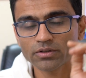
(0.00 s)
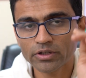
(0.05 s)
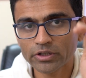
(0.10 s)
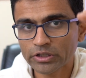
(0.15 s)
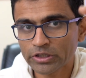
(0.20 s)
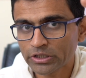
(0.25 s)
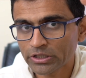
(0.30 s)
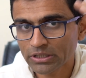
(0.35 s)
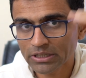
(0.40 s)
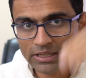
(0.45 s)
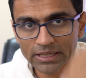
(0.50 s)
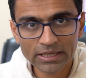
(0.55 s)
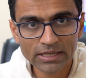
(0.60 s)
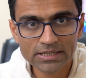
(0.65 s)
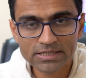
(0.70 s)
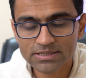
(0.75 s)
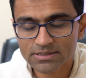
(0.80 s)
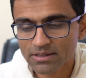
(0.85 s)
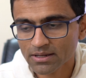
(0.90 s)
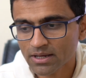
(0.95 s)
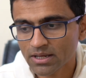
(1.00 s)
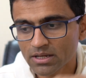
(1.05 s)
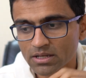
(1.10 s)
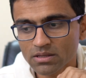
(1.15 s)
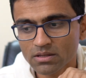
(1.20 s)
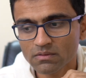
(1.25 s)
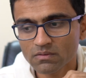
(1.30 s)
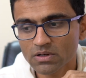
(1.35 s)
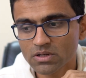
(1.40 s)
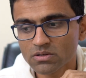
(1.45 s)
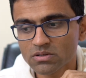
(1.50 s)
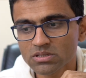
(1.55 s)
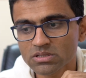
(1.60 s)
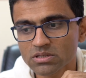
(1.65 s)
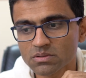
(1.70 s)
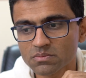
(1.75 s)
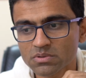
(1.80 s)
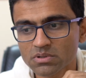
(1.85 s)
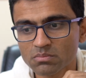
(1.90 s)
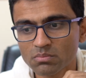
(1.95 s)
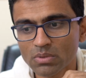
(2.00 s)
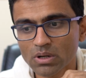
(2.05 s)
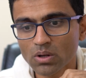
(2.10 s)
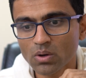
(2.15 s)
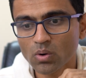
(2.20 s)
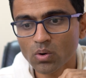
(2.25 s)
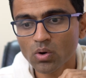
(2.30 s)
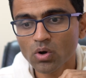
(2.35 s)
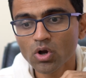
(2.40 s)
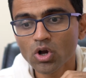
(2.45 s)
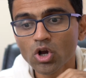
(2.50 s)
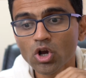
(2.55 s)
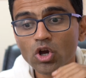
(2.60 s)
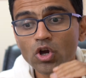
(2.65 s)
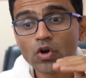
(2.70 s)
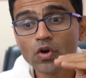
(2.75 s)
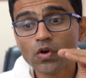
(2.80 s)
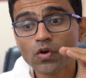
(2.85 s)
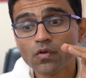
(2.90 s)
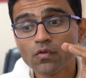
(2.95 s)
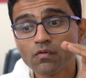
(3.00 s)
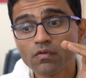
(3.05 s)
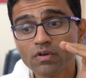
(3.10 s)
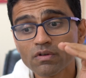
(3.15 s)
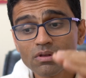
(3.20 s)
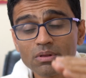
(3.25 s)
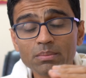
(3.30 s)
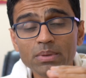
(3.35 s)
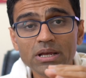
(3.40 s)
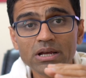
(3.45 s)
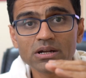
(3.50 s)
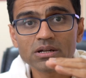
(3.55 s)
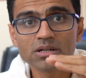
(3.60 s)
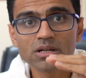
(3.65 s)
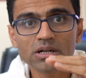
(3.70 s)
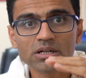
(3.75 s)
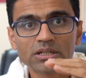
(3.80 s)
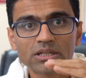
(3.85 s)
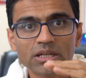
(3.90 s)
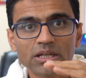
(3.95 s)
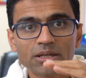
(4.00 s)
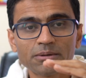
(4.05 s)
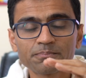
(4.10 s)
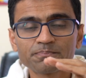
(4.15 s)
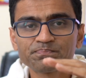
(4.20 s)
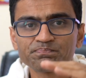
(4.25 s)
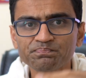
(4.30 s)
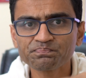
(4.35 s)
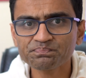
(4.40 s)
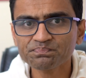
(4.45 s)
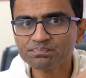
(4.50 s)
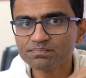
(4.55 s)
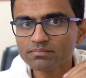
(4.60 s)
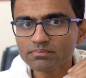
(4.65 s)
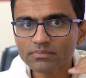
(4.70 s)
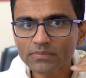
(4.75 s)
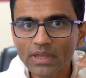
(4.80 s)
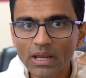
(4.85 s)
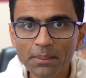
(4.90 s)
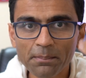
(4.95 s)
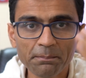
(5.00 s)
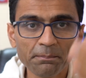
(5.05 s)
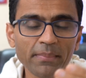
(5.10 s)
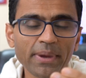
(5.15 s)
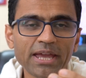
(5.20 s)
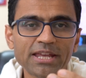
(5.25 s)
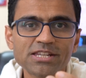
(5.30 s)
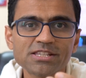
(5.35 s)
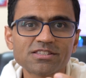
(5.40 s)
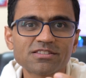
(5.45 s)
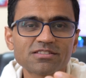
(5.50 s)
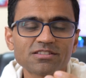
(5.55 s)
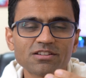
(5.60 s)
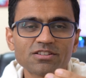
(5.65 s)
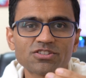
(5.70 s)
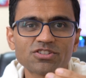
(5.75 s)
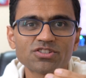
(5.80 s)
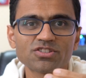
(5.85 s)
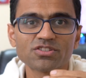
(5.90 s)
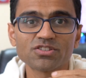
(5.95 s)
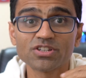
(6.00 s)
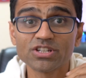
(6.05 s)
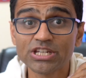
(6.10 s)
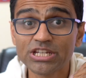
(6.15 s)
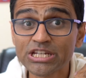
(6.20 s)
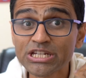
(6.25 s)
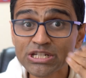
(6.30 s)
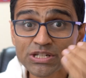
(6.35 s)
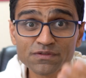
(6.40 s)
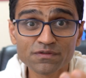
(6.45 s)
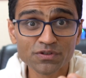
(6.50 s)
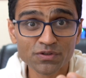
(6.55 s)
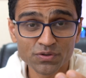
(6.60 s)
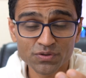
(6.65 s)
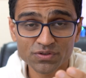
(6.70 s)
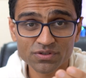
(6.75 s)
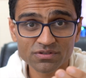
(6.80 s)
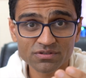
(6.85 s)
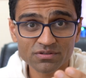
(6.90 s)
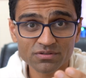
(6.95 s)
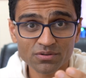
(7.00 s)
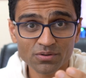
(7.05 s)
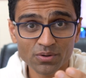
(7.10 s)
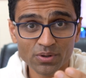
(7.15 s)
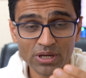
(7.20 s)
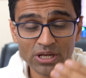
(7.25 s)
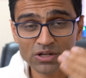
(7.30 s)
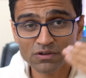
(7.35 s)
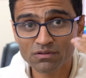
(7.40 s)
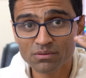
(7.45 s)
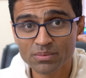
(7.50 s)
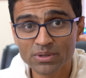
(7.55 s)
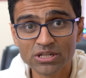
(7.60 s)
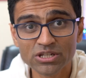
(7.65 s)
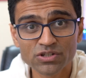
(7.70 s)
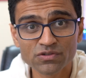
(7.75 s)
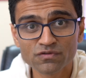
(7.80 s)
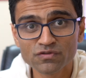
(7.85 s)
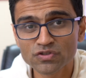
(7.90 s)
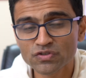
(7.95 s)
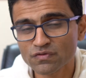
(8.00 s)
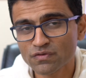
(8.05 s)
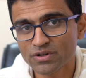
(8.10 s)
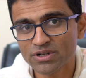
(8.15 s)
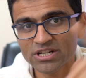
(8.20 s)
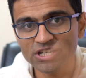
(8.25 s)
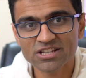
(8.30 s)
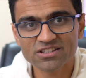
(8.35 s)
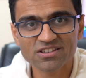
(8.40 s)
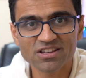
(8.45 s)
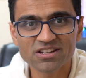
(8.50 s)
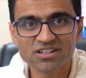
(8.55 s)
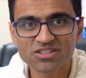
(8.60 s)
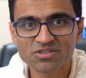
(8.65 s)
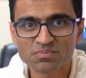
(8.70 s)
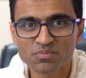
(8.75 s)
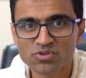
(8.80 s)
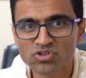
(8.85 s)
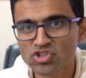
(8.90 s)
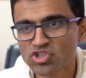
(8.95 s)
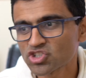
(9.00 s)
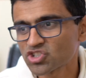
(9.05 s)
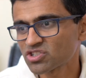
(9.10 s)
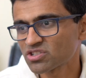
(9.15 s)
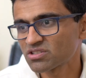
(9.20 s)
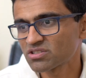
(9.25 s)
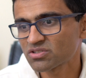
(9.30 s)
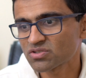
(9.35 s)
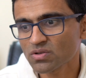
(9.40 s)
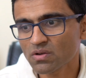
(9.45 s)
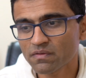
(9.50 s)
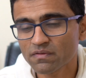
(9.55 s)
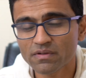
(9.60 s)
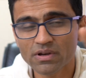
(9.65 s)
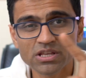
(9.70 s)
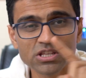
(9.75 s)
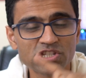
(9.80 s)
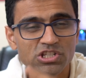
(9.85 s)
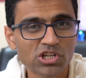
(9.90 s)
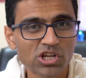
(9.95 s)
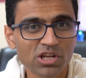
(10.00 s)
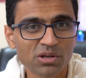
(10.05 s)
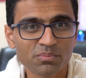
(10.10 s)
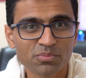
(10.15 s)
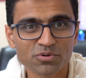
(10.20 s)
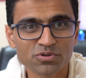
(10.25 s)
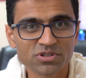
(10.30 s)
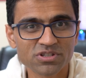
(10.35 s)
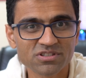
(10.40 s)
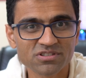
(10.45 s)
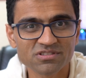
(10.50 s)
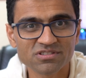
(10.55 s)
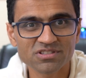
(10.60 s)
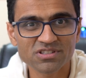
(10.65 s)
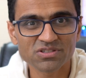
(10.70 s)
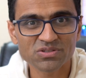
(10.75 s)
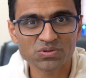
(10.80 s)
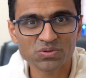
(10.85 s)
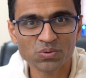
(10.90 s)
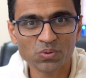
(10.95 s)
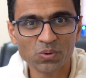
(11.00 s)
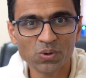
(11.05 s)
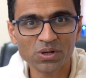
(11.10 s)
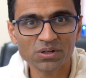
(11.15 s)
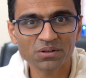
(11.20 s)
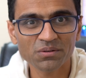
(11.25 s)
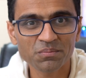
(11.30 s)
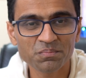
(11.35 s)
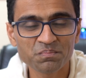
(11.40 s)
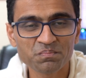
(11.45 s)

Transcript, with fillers: the link is again in the video description below. We will be conducting many such interviews. Okay, it will be interviews for data scientist positions, software engineering positions, and so on.